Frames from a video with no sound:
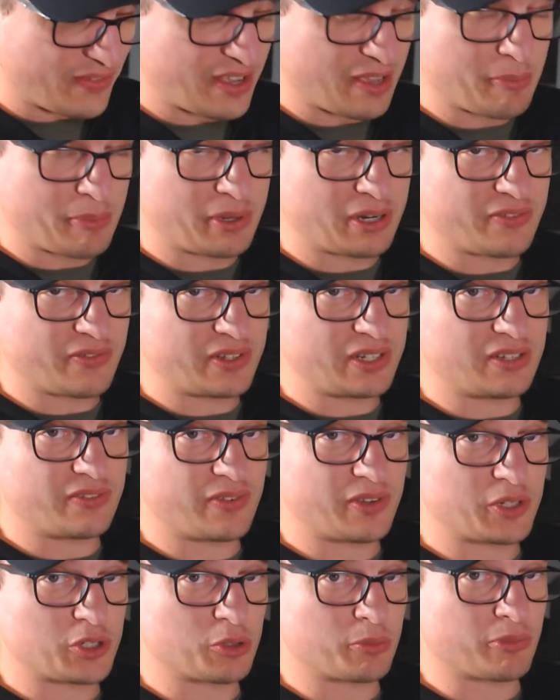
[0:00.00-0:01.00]
a bit of
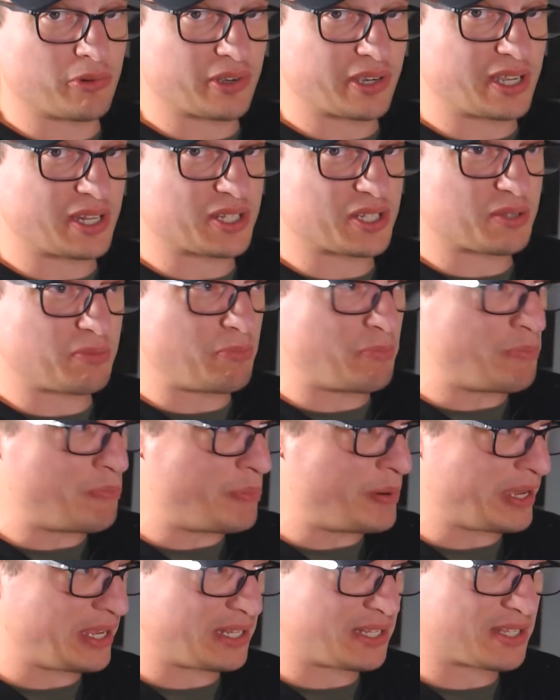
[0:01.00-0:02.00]
individual brilliance,
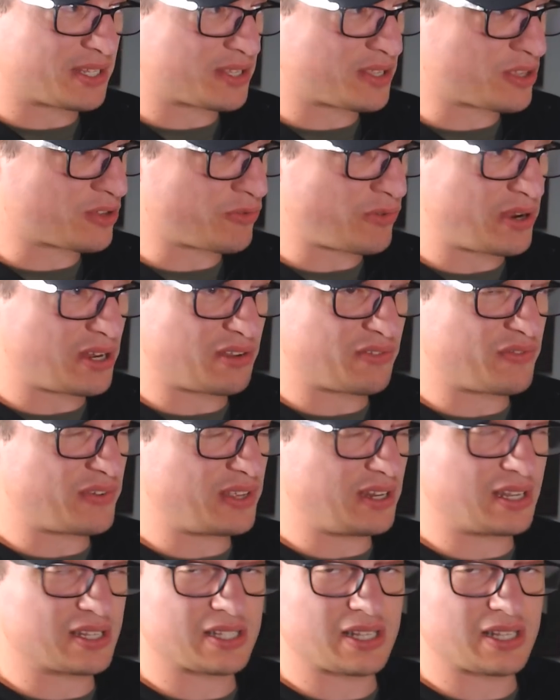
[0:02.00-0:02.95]
beats three defenders.